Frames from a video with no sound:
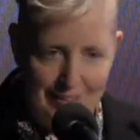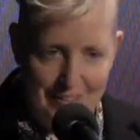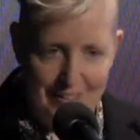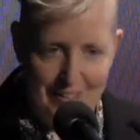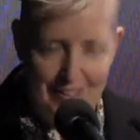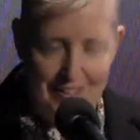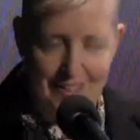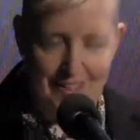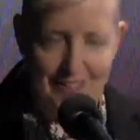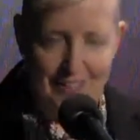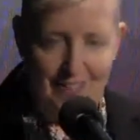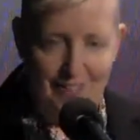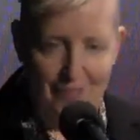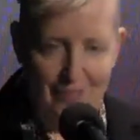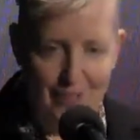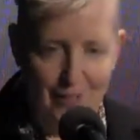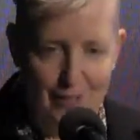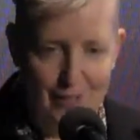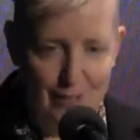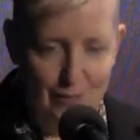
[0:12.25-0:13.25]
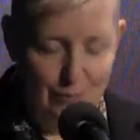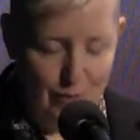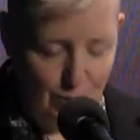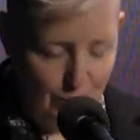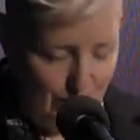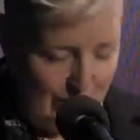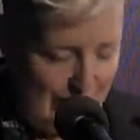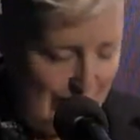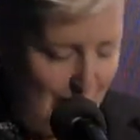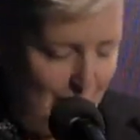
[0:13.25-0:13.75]
And for those of you
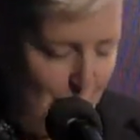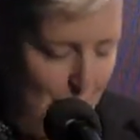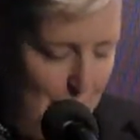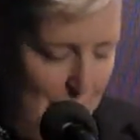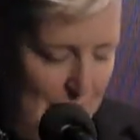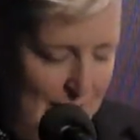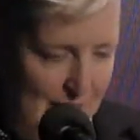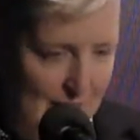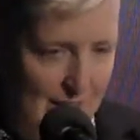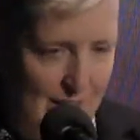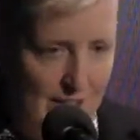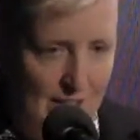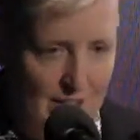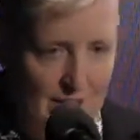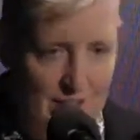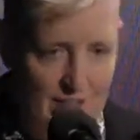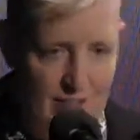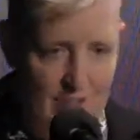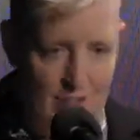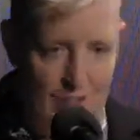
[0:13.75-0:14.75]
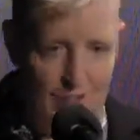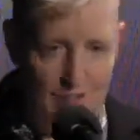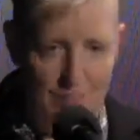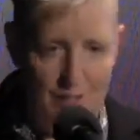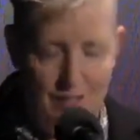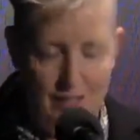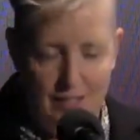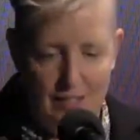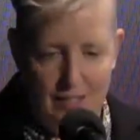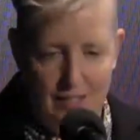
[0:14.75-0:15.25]
who haven't been here, there's some
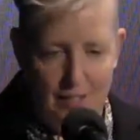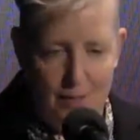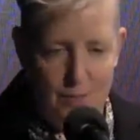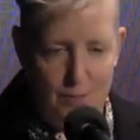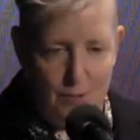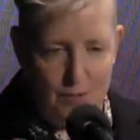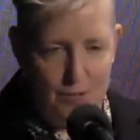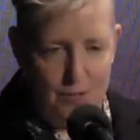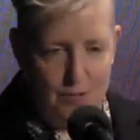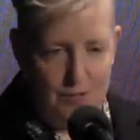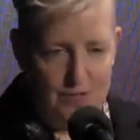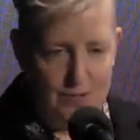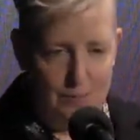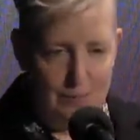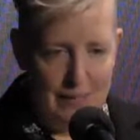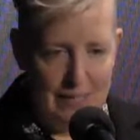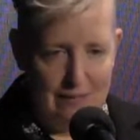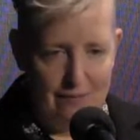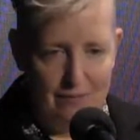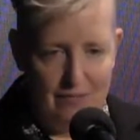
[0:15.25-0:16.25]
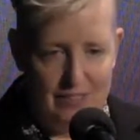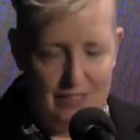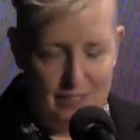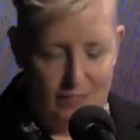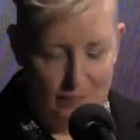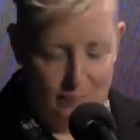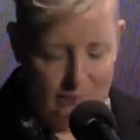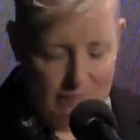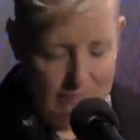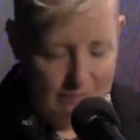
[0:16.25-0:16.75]
brochures and pamphlets
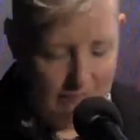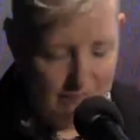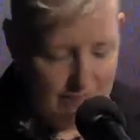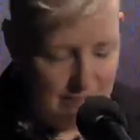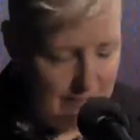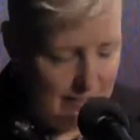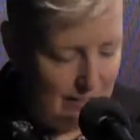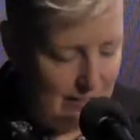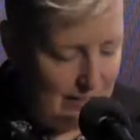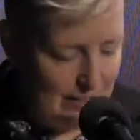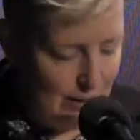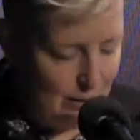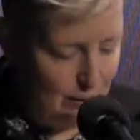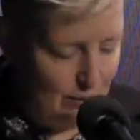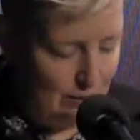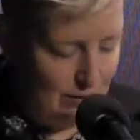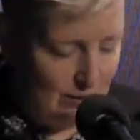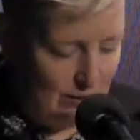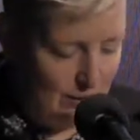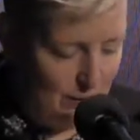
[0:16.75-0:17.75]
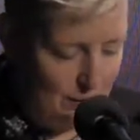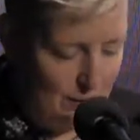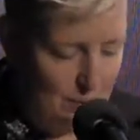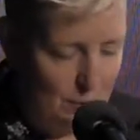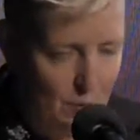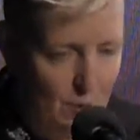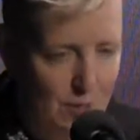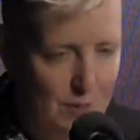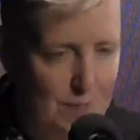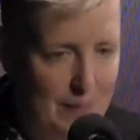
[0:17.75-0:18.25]
around telling you a little bit
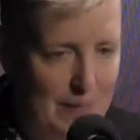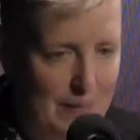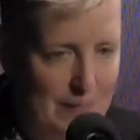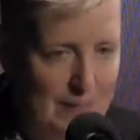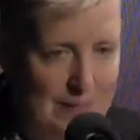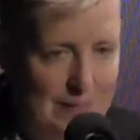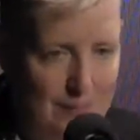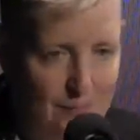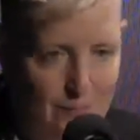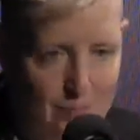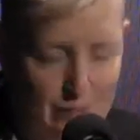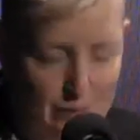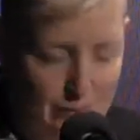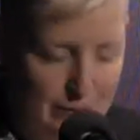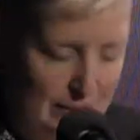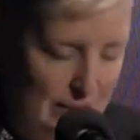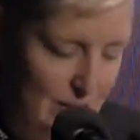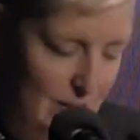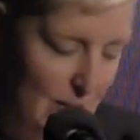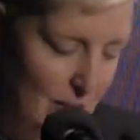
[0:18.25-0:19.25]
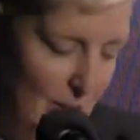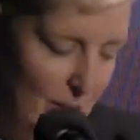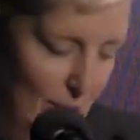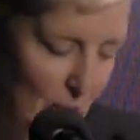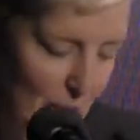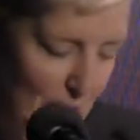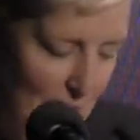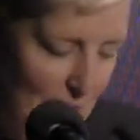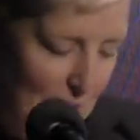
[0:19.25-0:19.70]
more about us and what we do.